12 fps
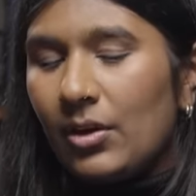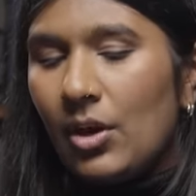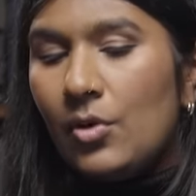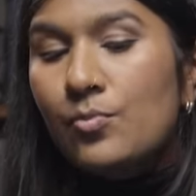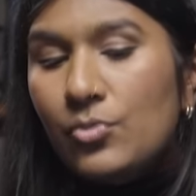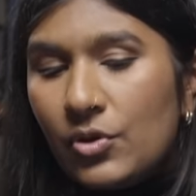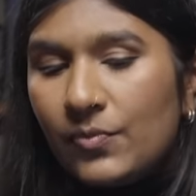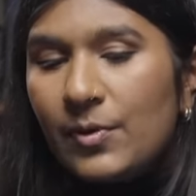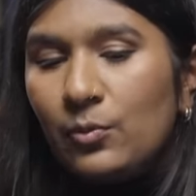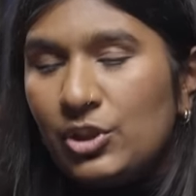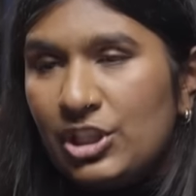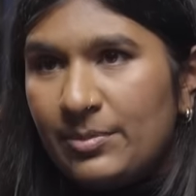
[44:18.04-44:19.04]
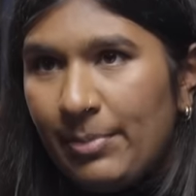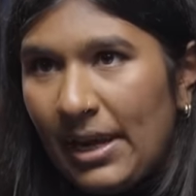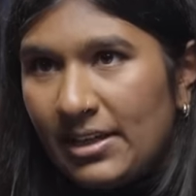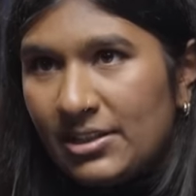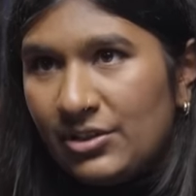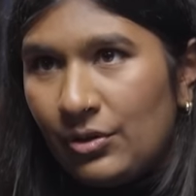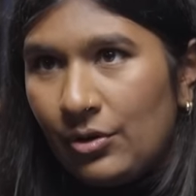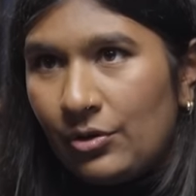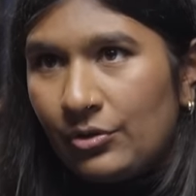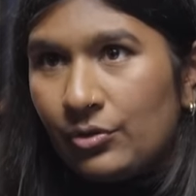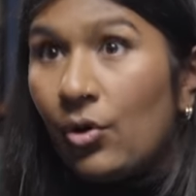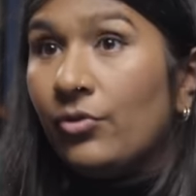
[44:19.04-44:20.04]
a movement which is based
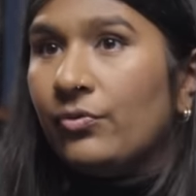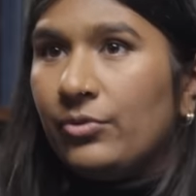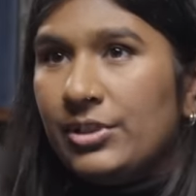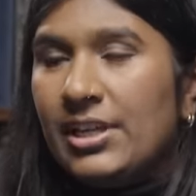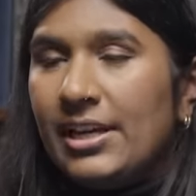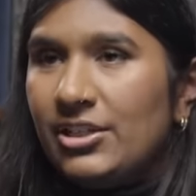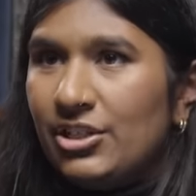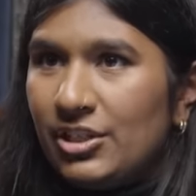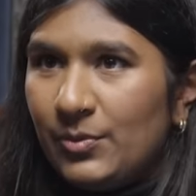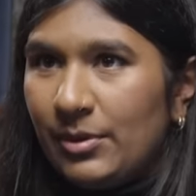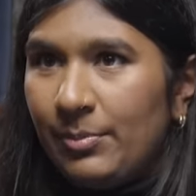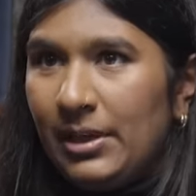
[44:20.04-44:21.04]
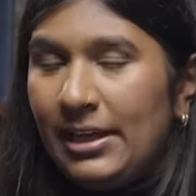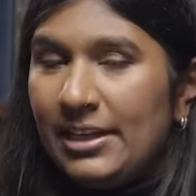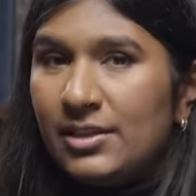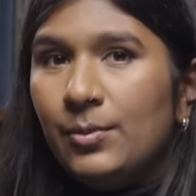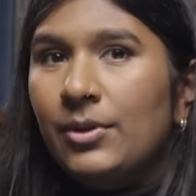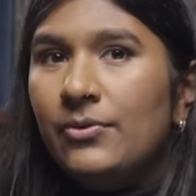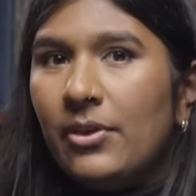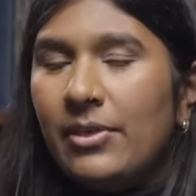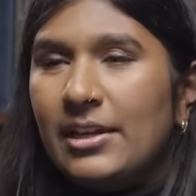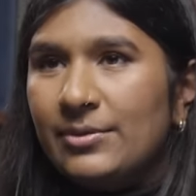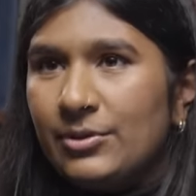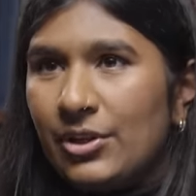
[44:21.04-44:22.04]
on confrontations with the police, one of the
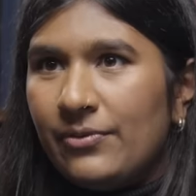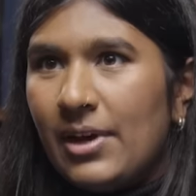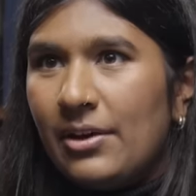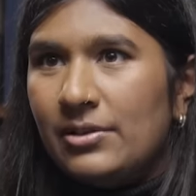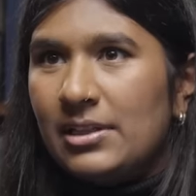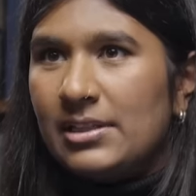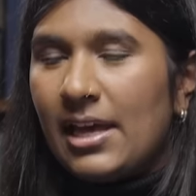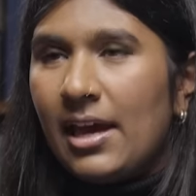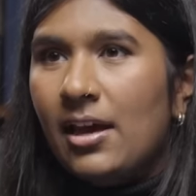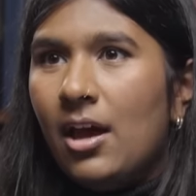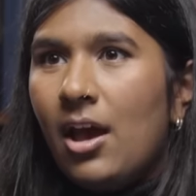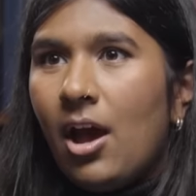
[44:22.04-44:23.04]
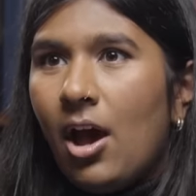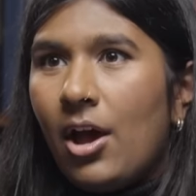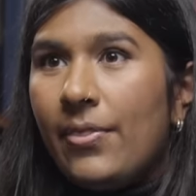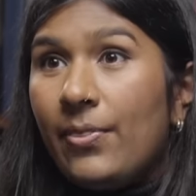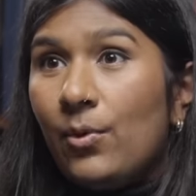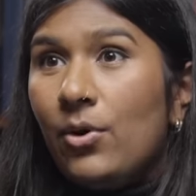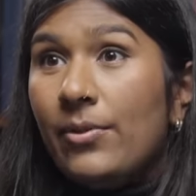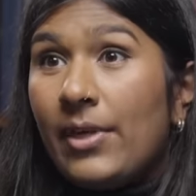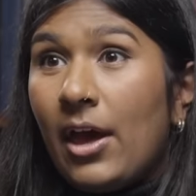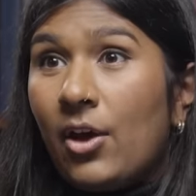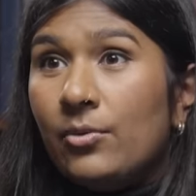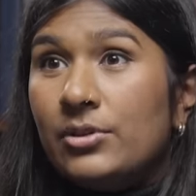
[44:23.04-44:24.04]
things which I found is that I thought
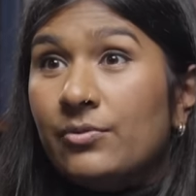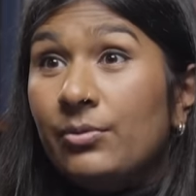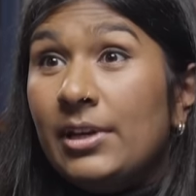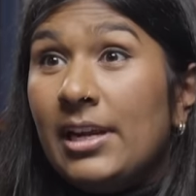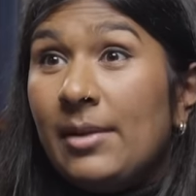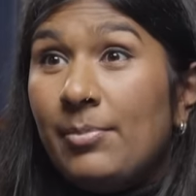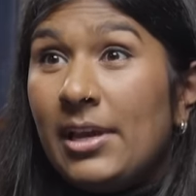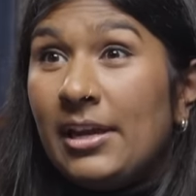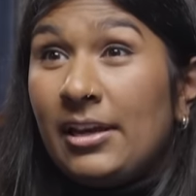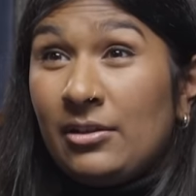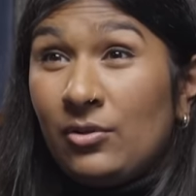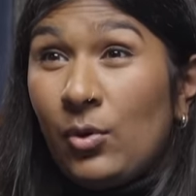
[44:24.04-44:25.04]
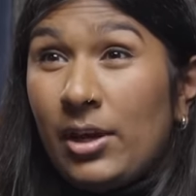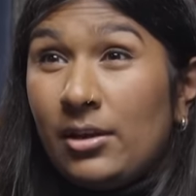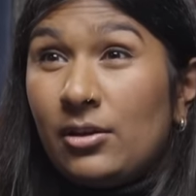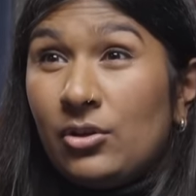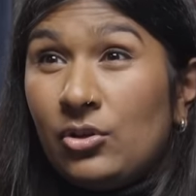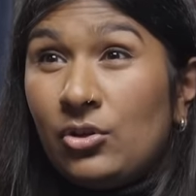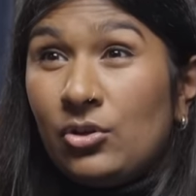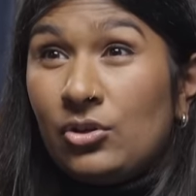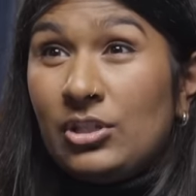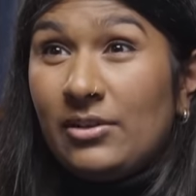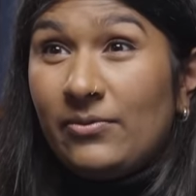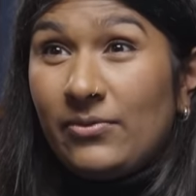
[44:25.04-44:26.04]
that I was really big and quite good
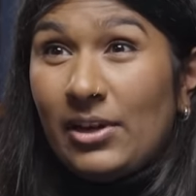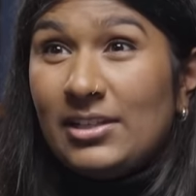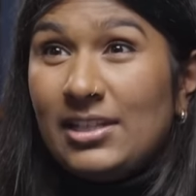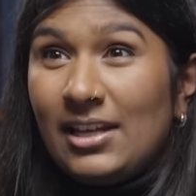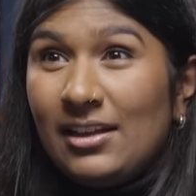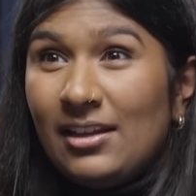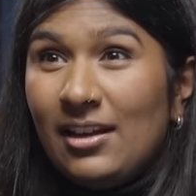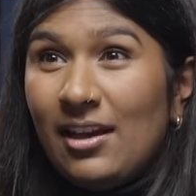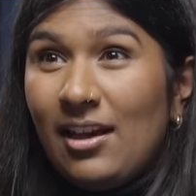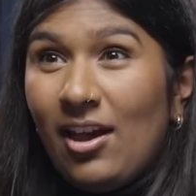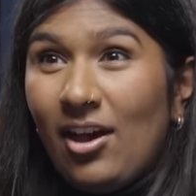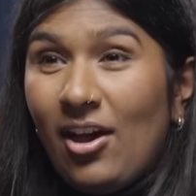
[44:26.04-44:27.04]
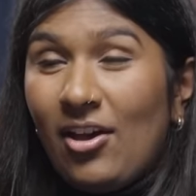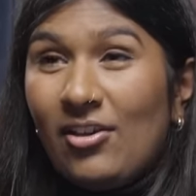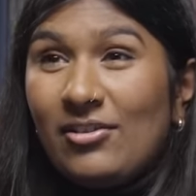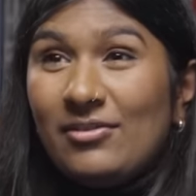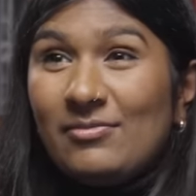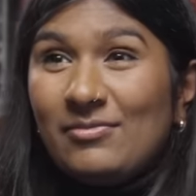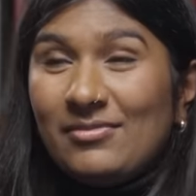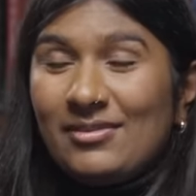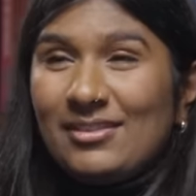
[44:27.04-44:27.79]
at fighting. Yeah. Um,